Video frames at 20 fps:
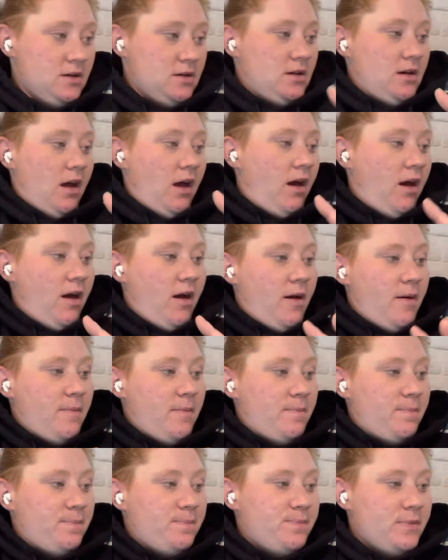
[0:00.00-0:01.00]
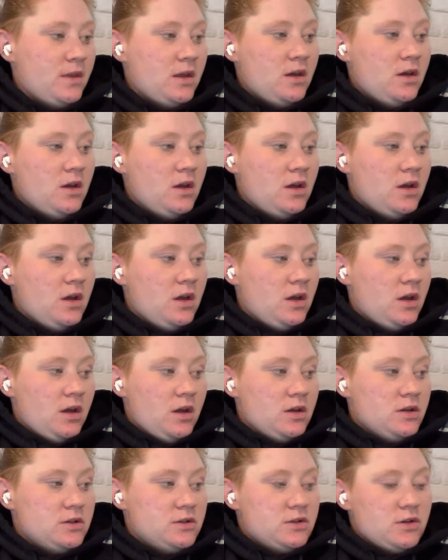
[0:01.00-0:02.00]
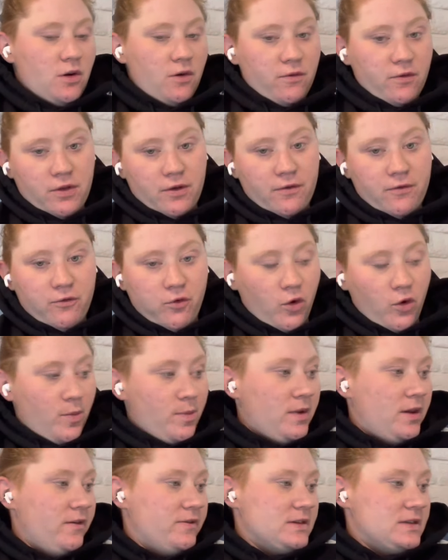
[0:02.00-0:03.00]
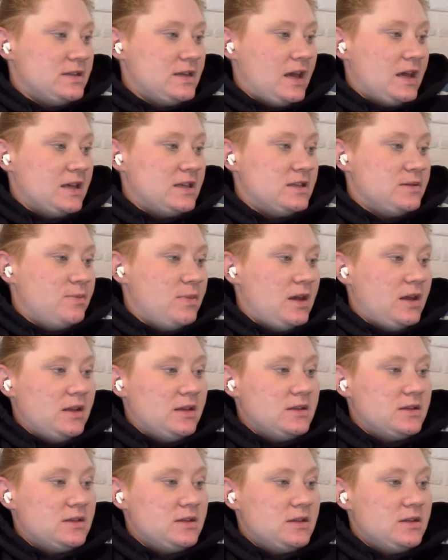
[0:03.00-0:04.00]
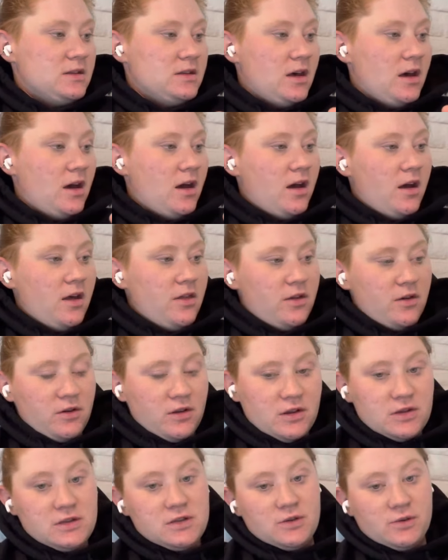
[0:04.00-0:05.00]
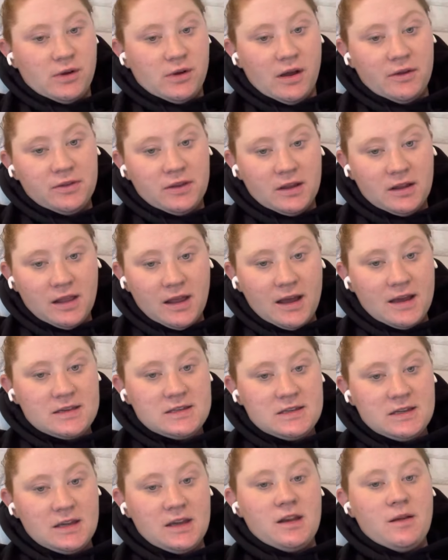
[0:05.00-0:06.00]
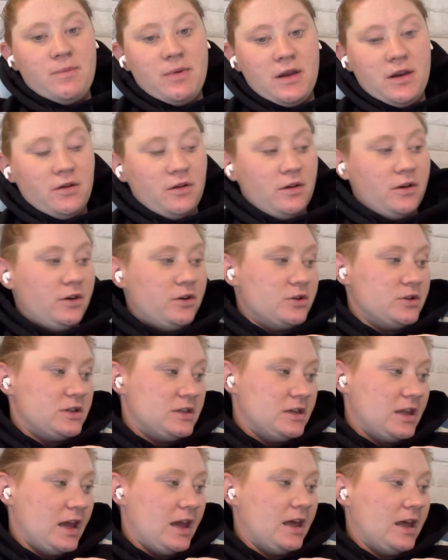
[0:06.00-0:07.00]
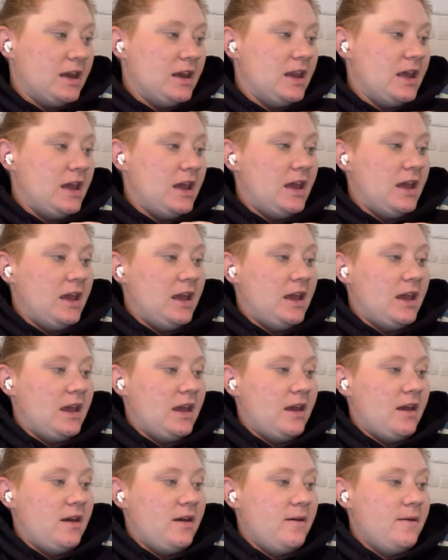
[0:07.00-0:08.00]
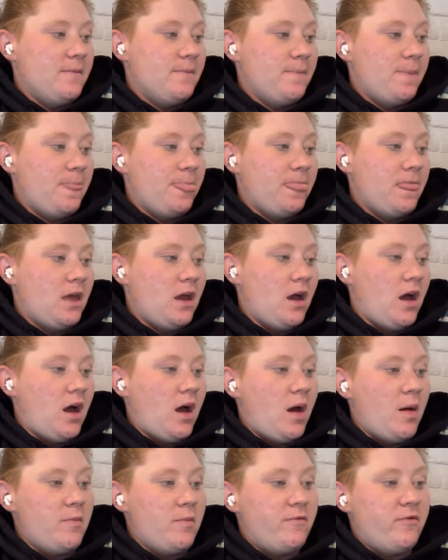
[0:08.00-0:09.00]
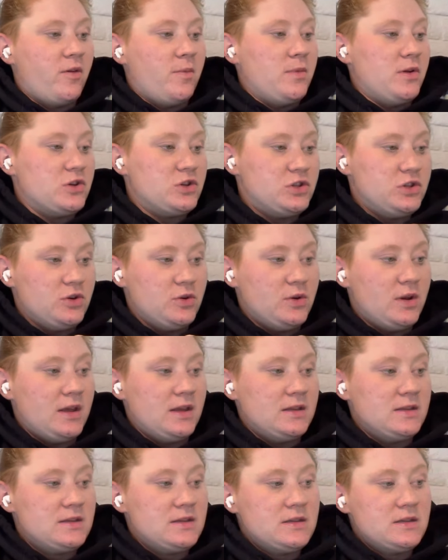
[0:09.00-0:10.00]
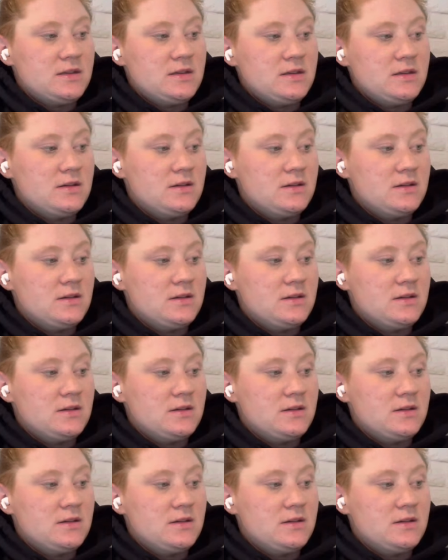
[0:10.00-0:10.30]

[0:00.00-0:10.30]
So for the formative assessments, they're used throughout the class to get a better understanding from your students,